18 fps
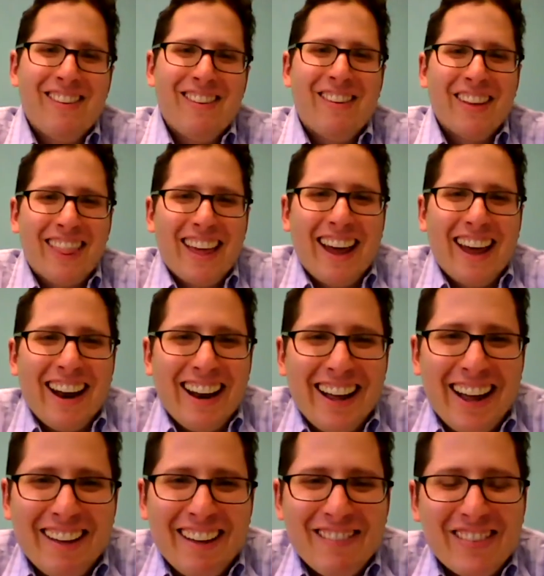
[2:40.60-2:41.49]
about that.
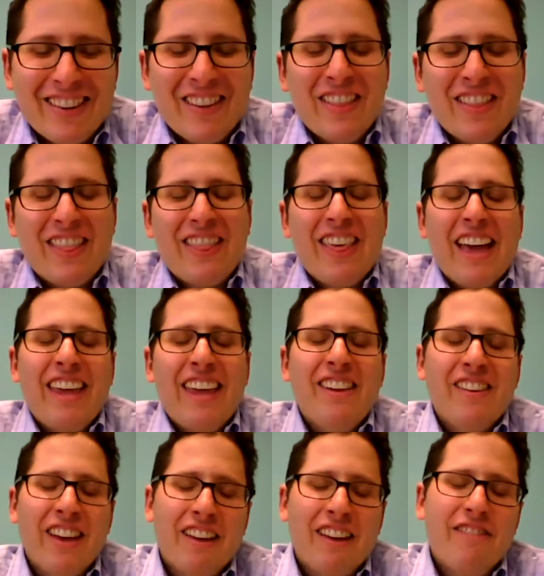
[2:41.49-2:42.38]
So thank you
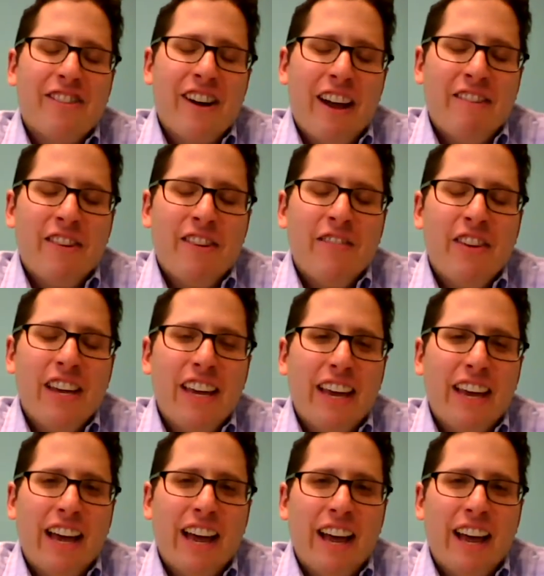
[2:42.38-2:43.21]
again for having me.